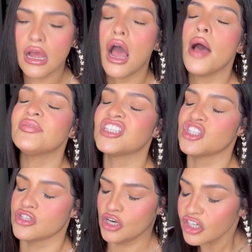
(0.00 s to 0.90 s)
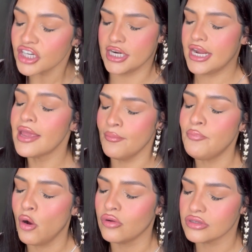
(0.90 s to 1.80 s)
absurd
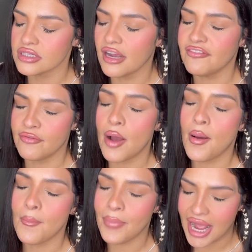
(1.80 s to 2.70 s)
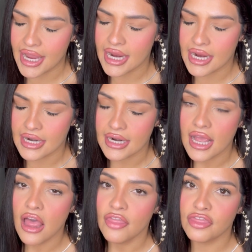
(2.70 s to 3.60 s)
impulse of buying
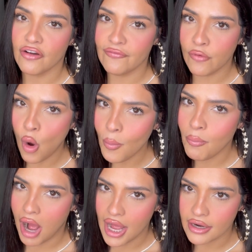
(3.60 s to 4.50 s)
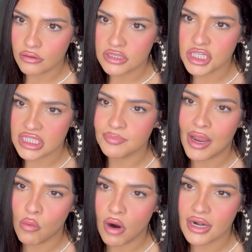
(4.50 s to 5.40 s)
the full bottle just
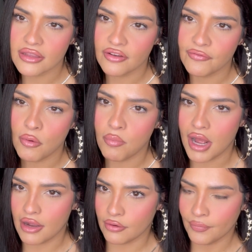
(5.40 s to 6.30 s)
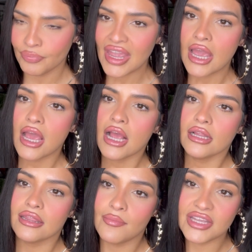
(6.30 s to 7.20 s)
by wanting the full bottle.
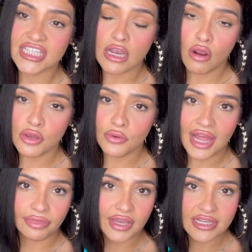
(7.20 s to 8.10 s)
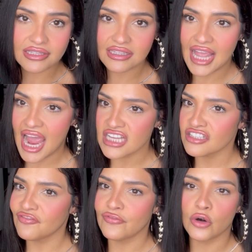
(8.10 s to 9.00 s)
Let me tell you that this
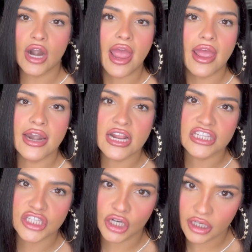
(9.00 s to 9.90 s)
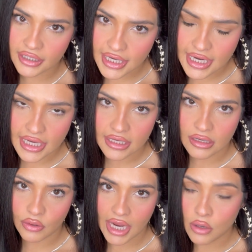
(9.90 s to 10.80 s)
lasts for an eternity,
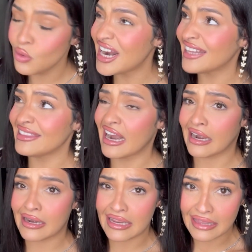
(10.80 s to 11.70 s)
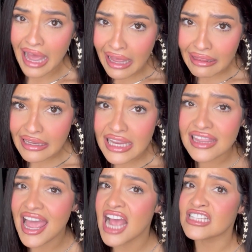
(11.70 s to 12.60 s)
okay? Una eternidad, it
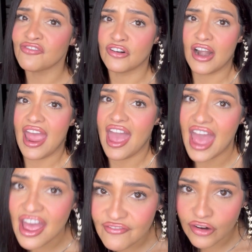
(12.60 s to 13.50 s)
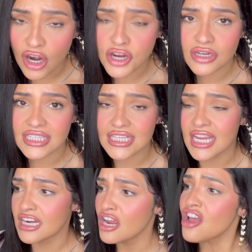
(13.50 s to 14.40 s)
lasts forever on your
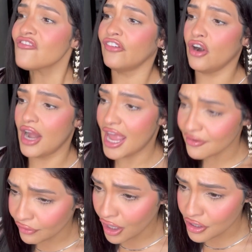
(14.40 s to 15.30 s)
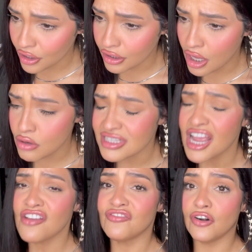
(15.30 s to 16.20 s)
skin, forever on your clothes,
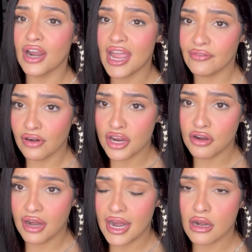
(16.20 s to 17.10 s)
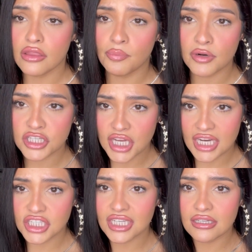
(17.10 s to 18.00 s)
forever on your hair, the
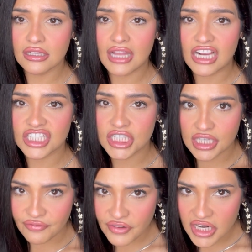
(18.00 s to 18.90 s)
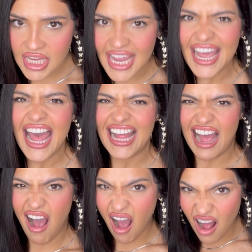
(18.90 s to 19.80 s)
projection, longevity,
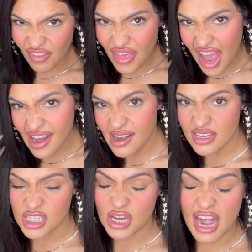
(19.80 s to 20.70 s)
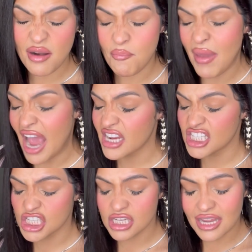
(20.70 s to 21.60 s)
all that in a, in a bag of
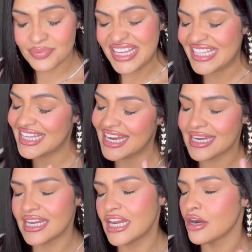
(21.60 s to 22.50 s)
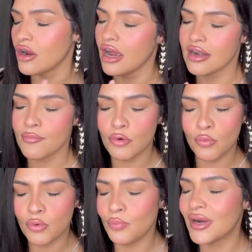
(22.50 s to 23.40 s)
chips is in here, honey boo
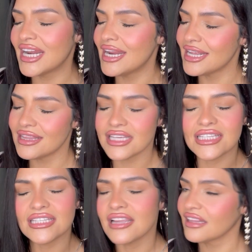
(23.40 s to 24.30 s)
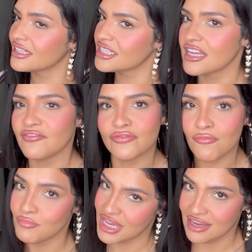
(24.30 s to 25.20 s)
boo. But it this is not the scent for
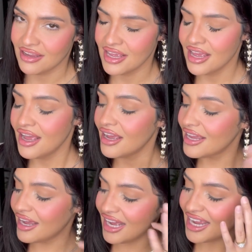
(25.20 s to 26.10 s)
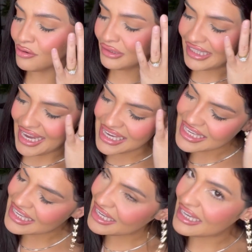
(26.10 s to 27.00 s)
me. I don't like
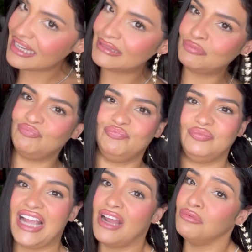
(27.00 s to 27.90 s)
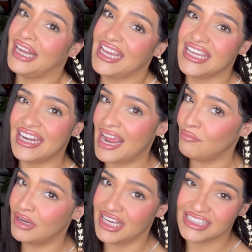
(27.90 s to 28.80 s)
it. Mm I don't like it
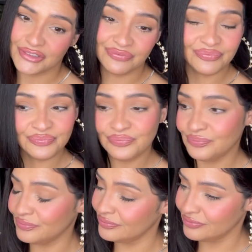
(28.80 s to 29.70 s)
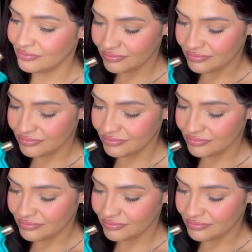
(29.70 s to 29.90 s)
that much. Mm -mm.